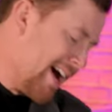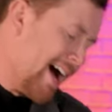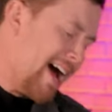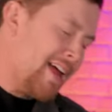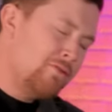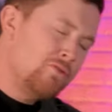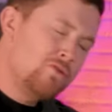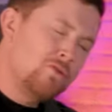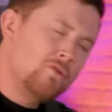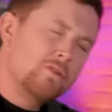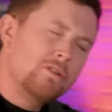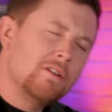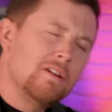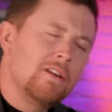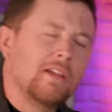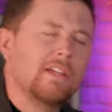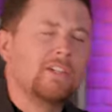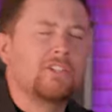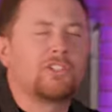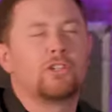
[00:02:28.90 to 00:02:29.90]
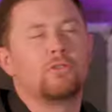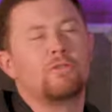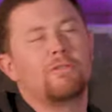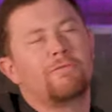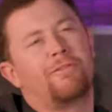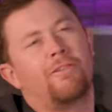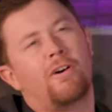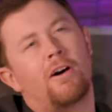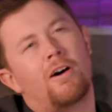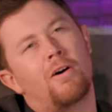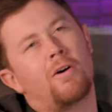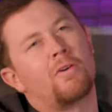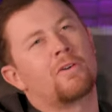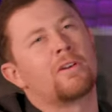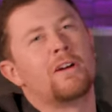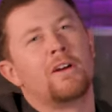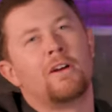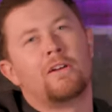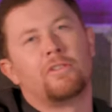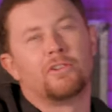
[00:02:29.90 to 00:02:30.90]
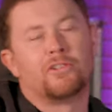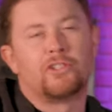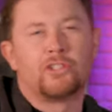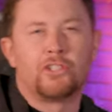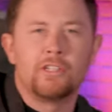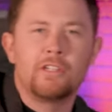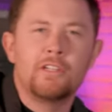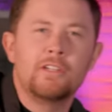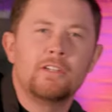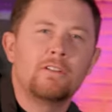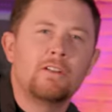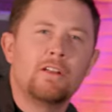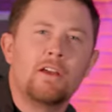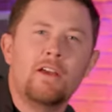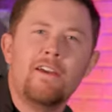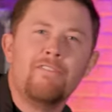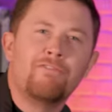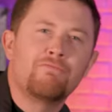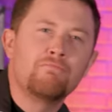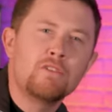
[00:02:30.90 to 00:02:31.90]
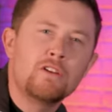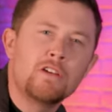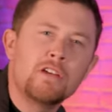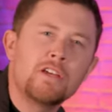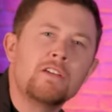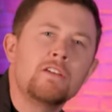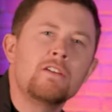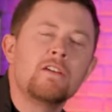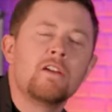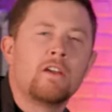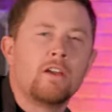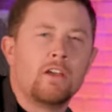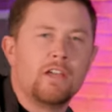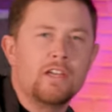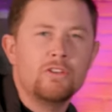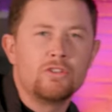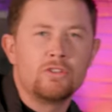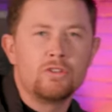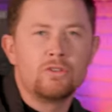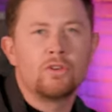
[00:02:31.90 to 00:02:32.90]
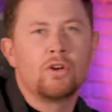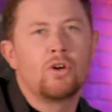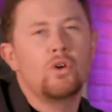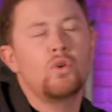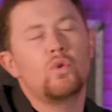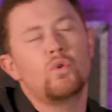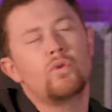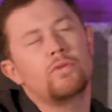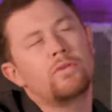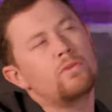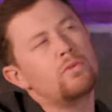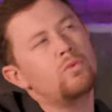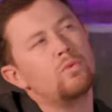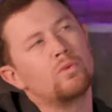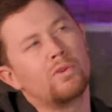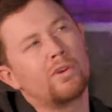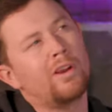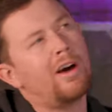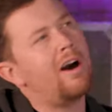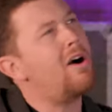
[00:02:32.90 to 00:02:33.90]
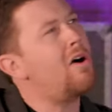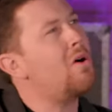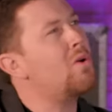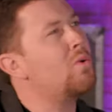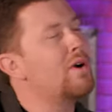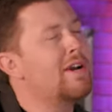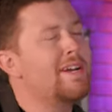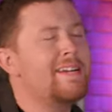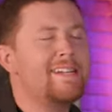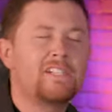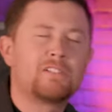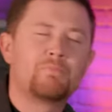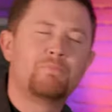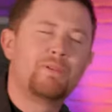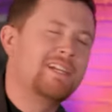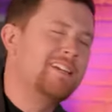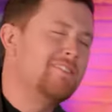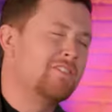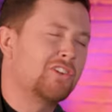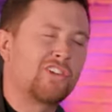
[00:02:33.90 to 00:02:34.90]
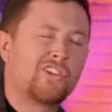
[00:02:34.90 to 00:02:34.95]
I know it ain't your fault that she left me, and you know you will always be the